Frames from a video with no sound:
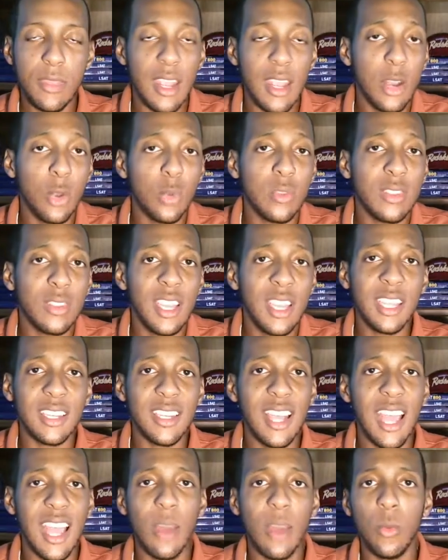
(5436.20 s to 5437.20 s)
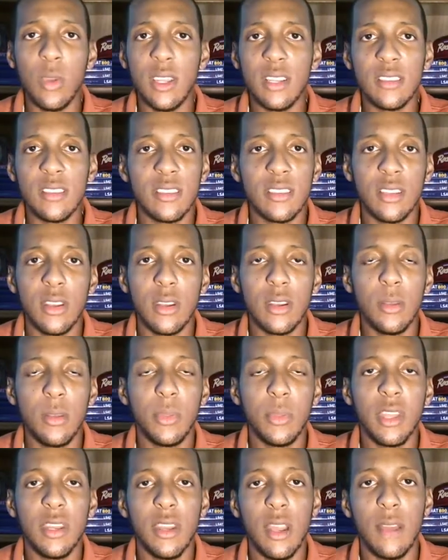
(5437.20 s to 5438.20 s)
I don't think 9 wins is going to
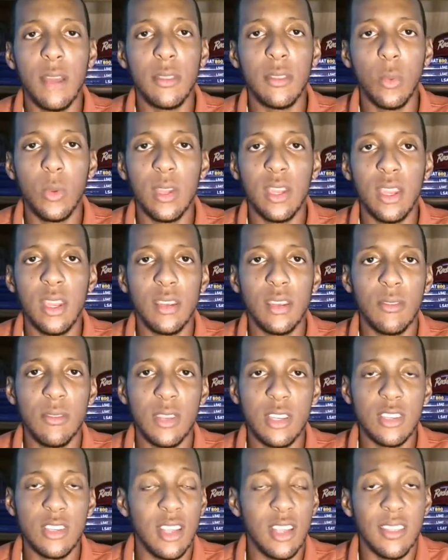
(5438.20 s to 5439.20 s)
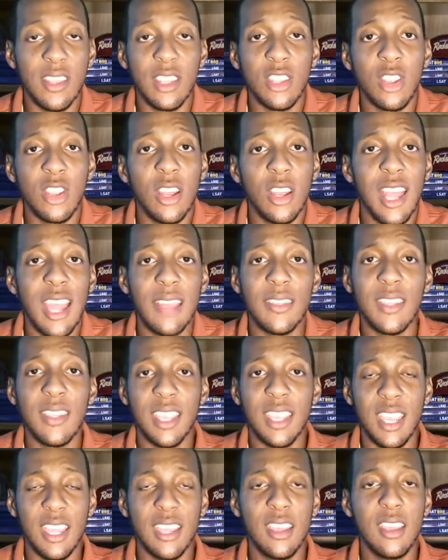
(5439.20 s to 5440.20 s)
be enough to win that division. I think you're going to have to
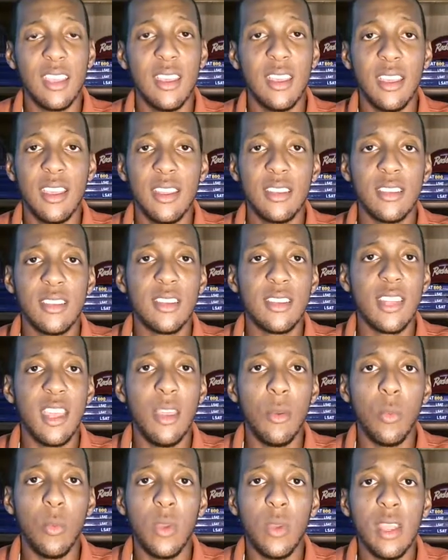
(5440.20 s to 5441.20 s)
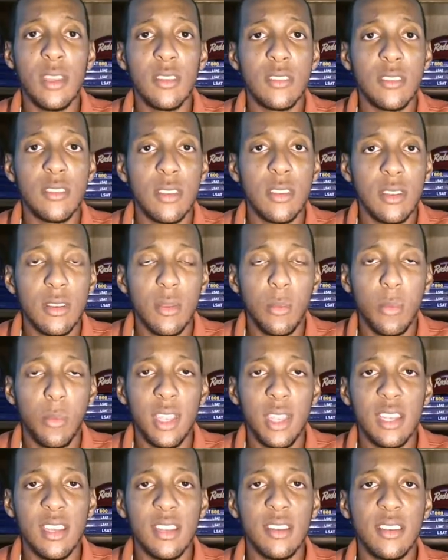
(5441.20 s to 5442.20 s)
get to 10 wins to
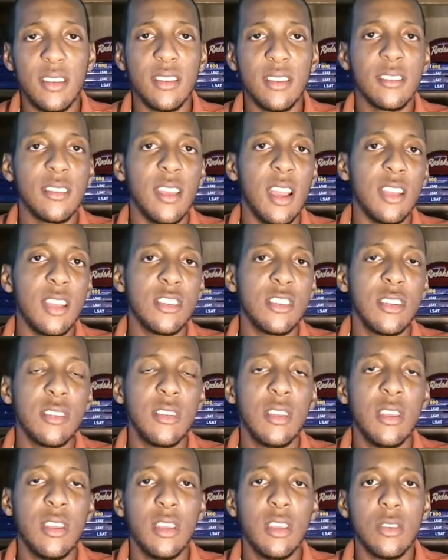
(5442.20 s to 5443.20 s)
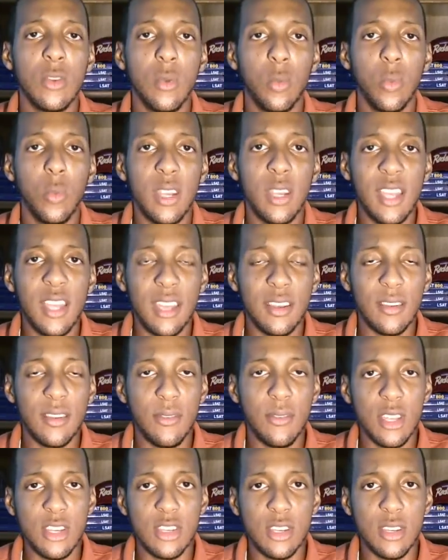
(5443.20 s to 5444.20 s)
be in a discussion to win that
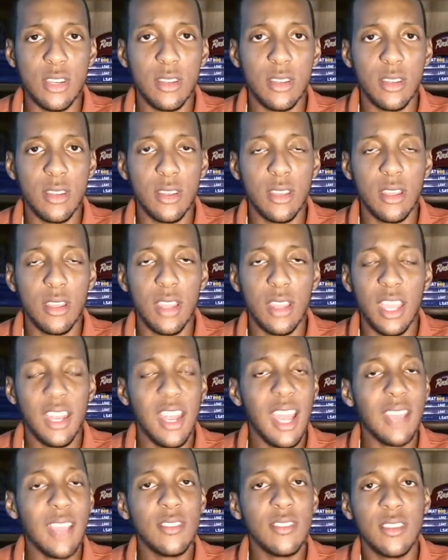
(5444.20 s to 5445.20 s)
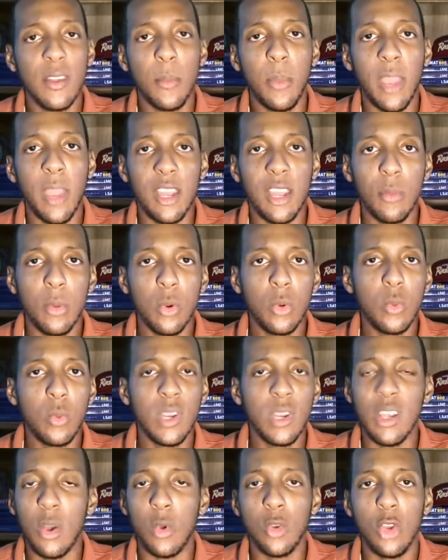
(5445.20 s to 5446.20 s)
division. And that's debatable.
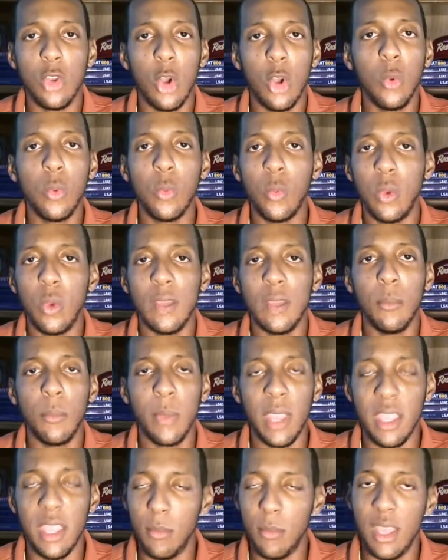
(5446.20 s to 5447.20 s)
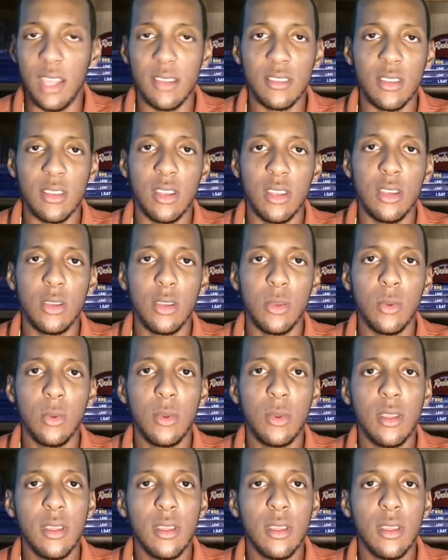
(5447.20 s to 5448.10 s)
We don't know what Peyton Manning's going to do.